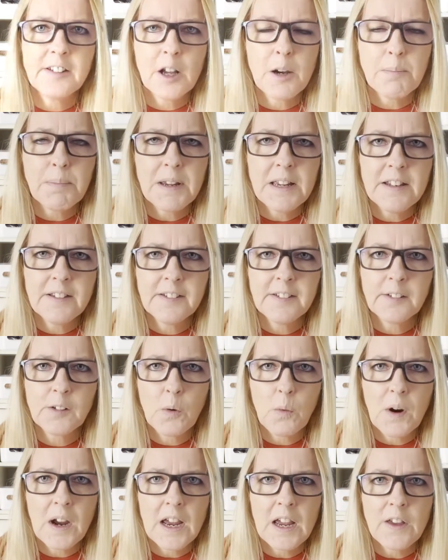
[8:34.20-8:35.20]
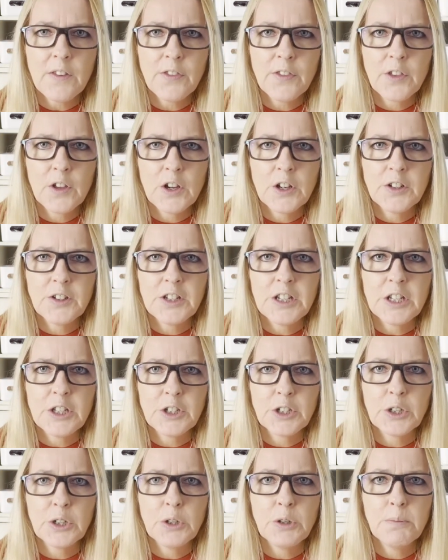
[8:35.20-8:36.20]
up is square
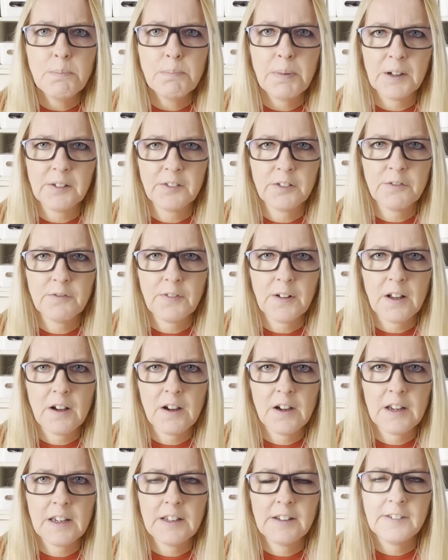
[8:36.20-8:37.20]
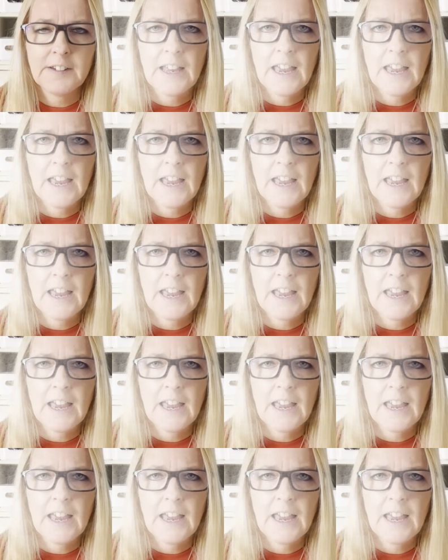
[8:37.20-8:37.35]
thirty-two, Butterflies,